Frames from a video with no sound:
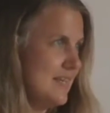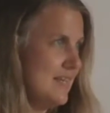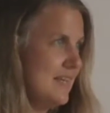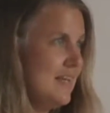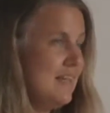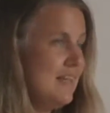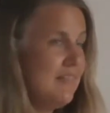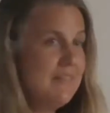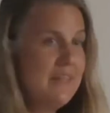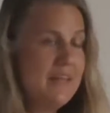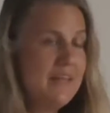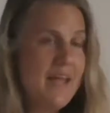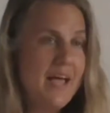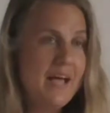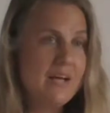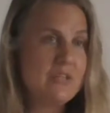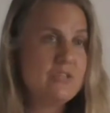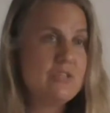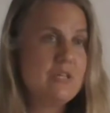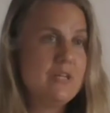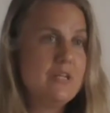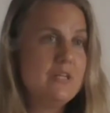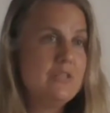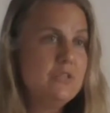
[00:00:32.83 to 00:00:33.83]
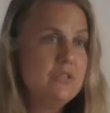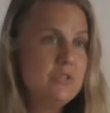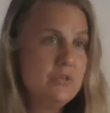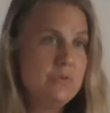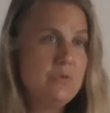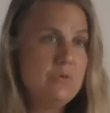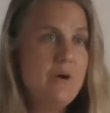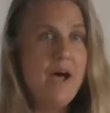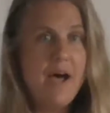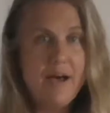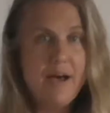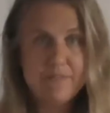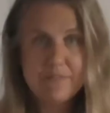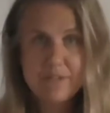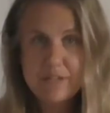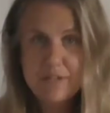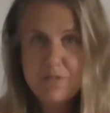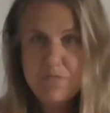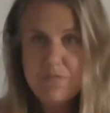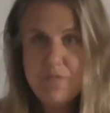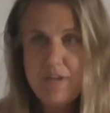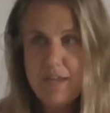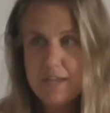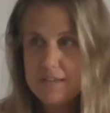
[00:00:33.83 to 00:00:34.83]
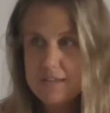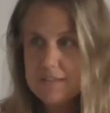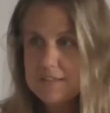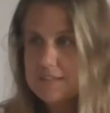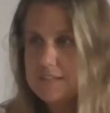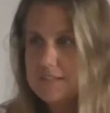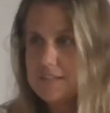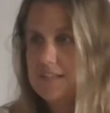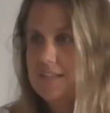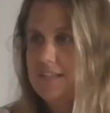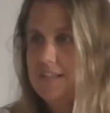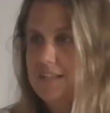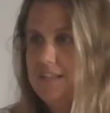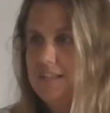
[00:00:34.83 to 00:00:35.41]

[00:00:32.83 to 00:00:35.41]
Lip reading: that actually do have an effect.